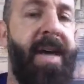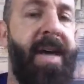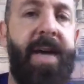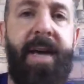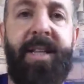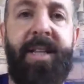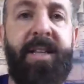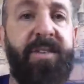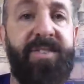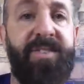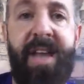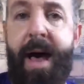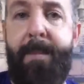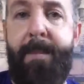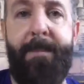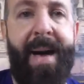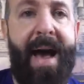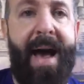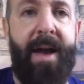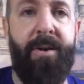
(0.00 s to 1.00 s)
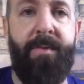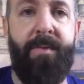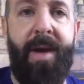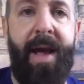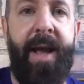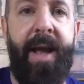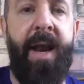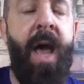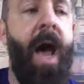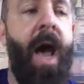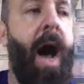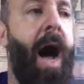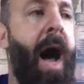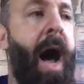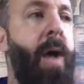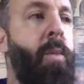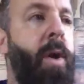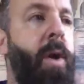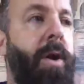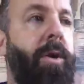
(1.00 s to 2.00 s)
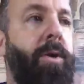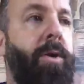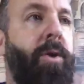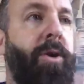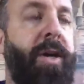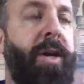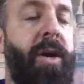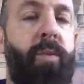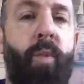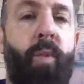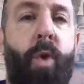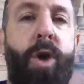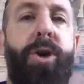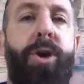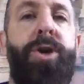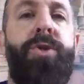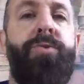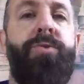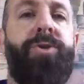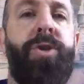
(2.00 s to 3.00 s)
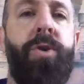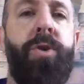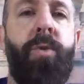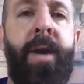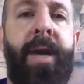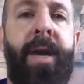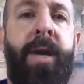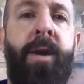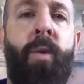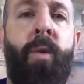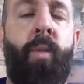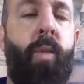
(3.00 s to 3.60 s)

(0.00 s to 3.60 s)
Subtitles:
it does not matter, right? I want to look at what are you doing